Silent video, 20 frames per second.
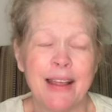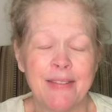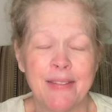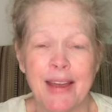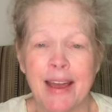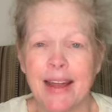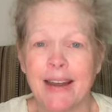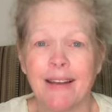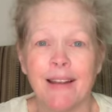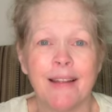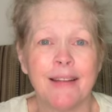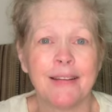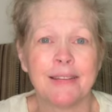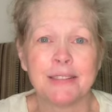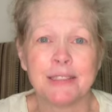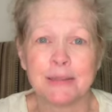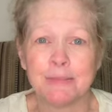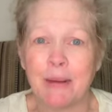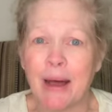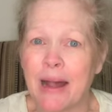had a lot of
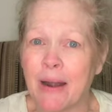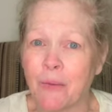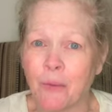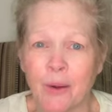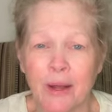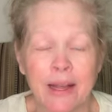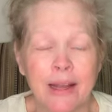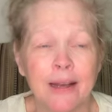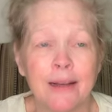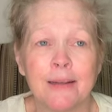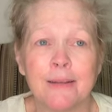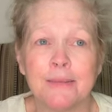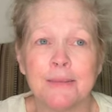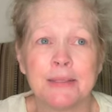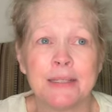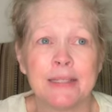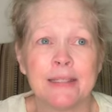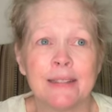spider webs